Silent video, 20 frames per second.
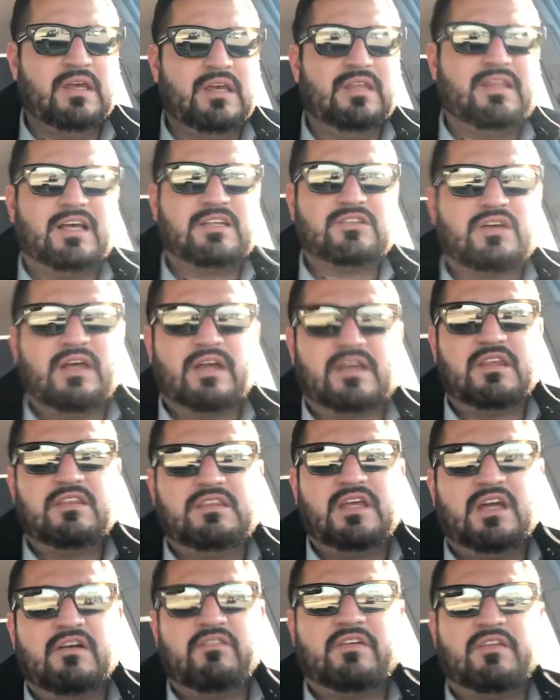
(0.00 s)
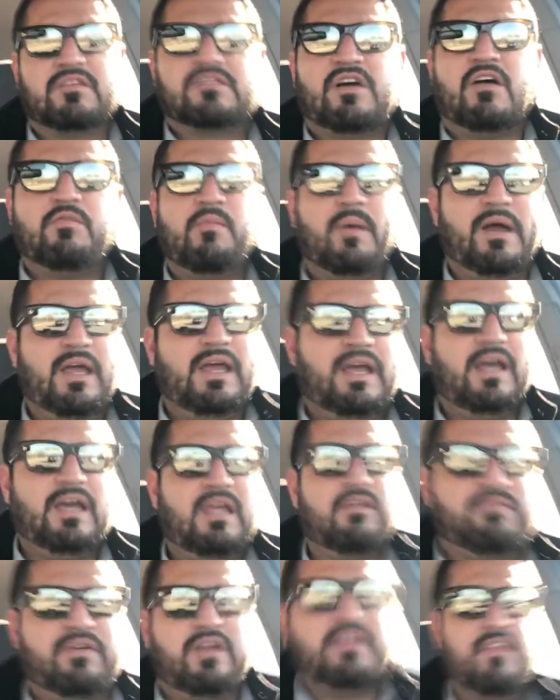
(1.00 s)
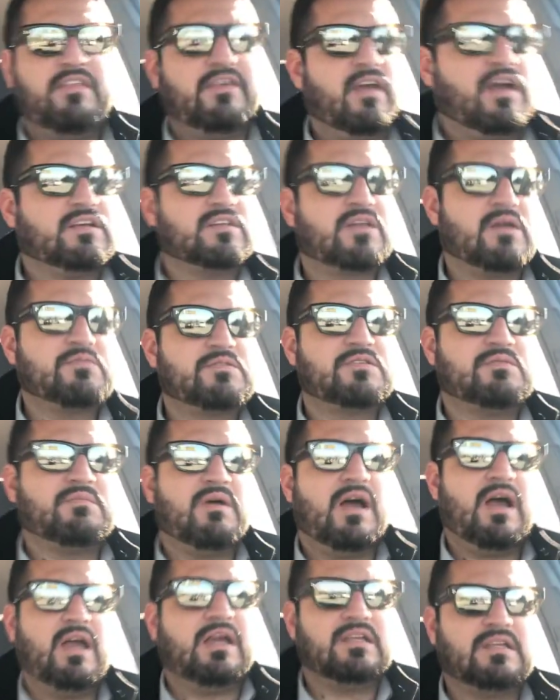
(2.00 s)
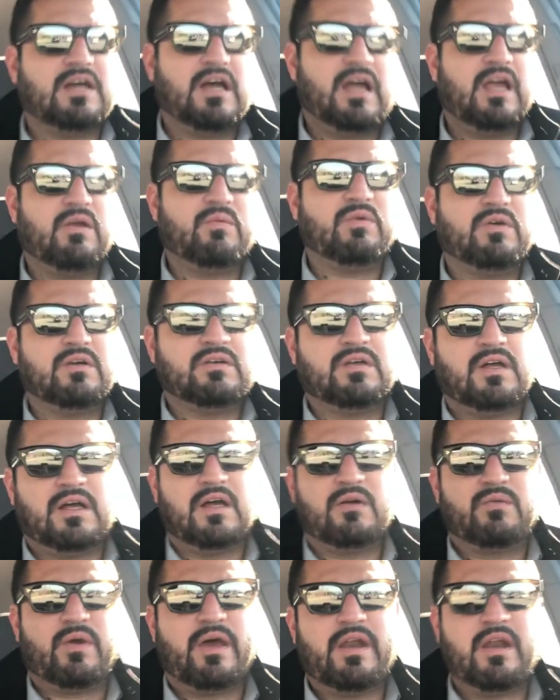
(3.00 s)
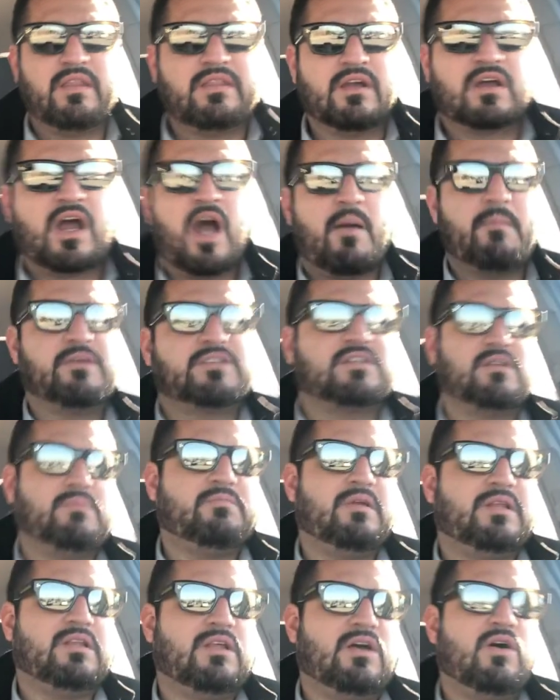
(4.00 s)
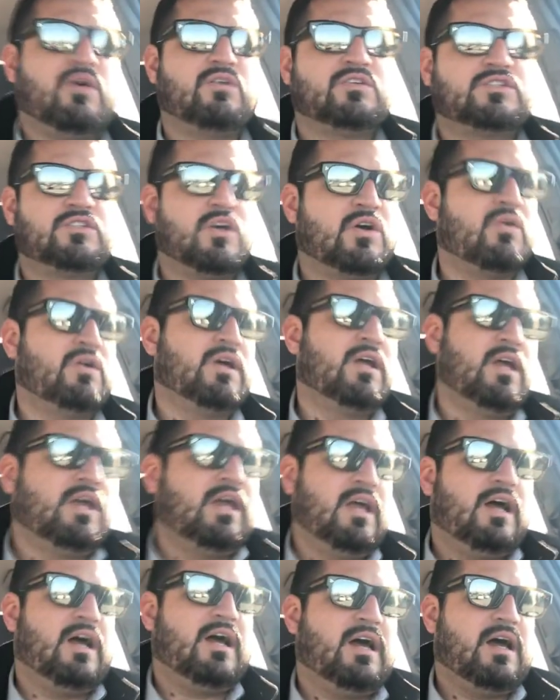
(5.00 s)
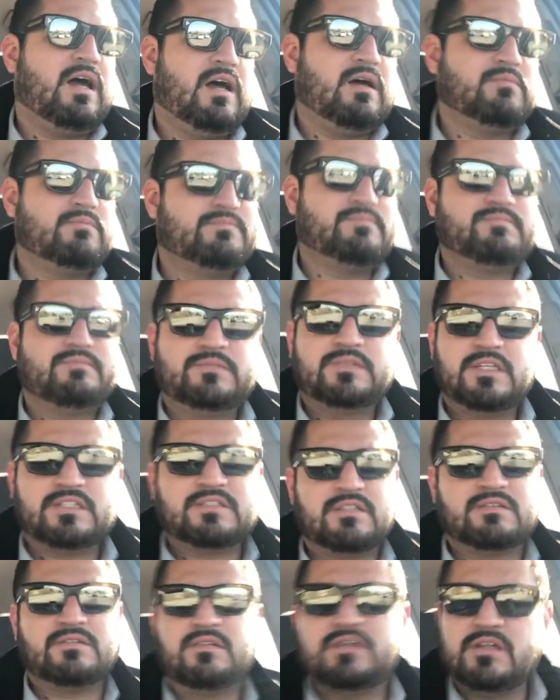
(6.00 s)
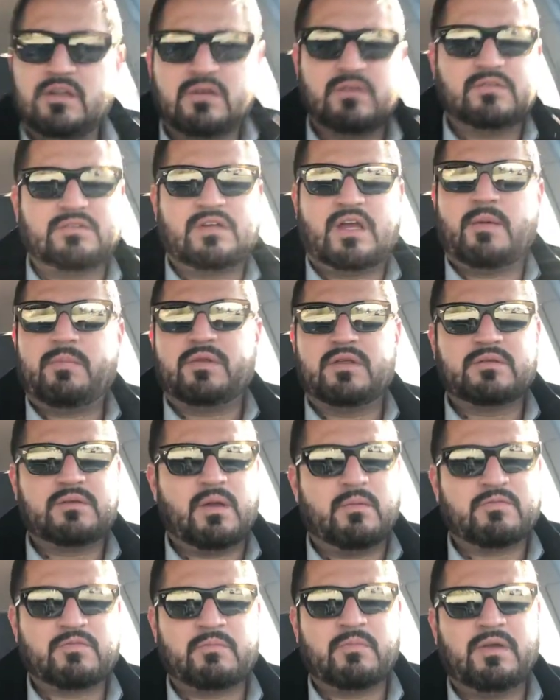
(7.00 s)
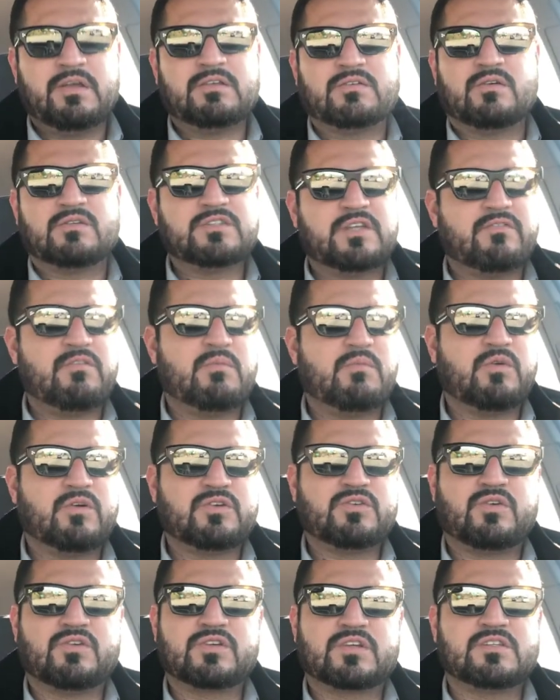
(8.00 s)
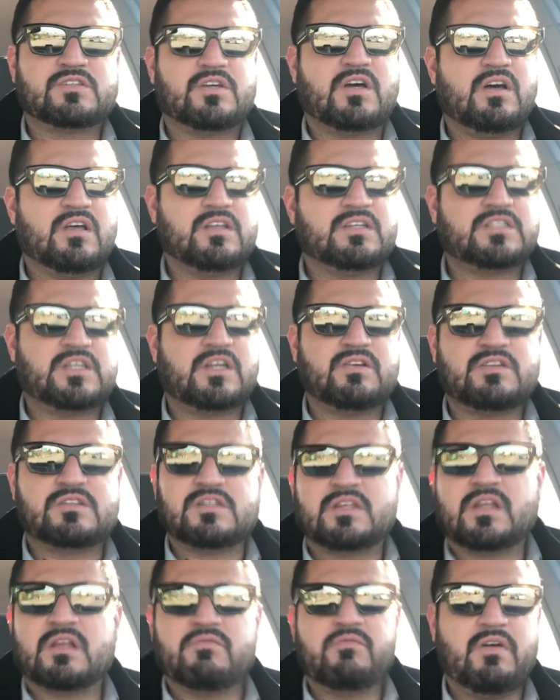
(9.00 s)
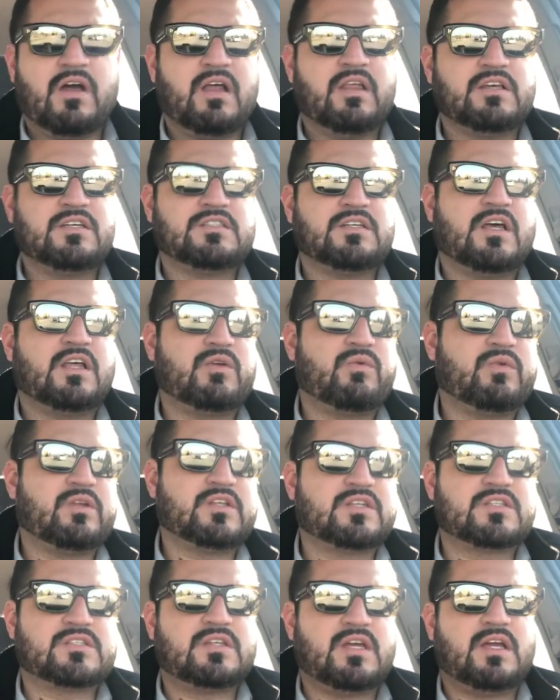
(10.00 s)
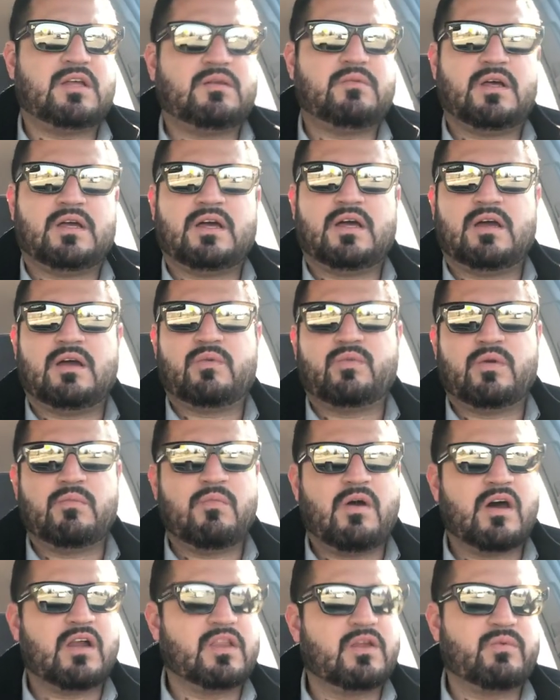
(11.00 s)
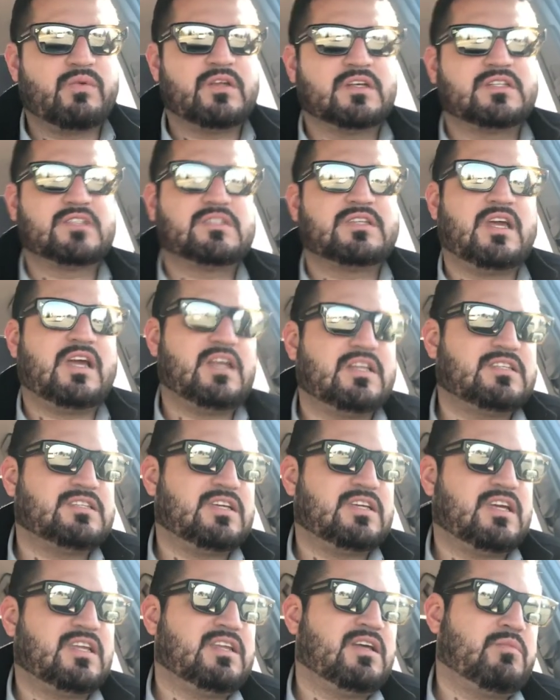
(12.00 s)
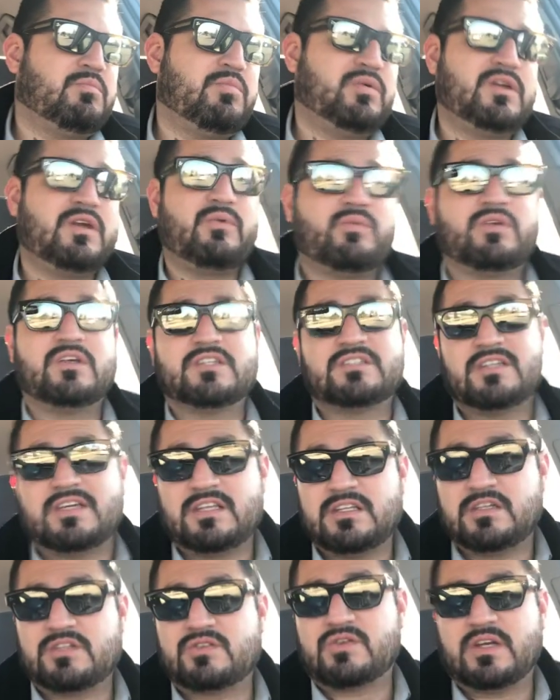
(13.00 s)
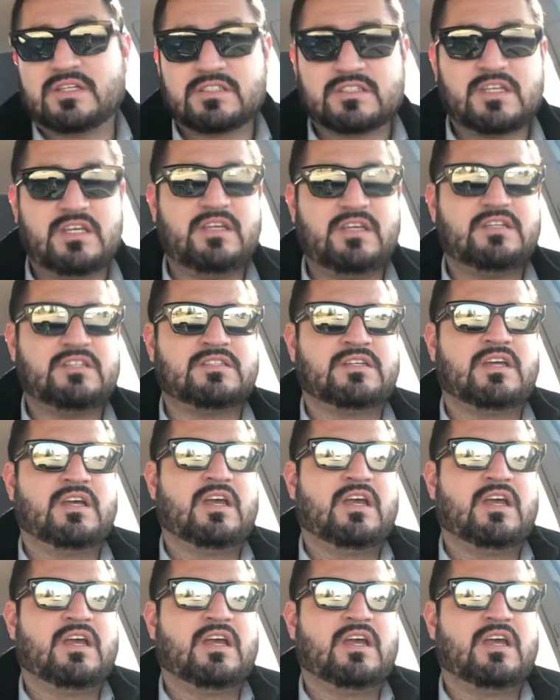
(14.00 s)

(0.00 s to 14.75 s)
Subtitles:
that's all I can think of off the top of my head. If anything else comes to mind, I will write it in the comments below. So just as a couple of tips from me, SOLD7MORE, George Gonzalez, here in the Silicon Valley, selling real estate, remodeling real estate, and putting real estate into trustees,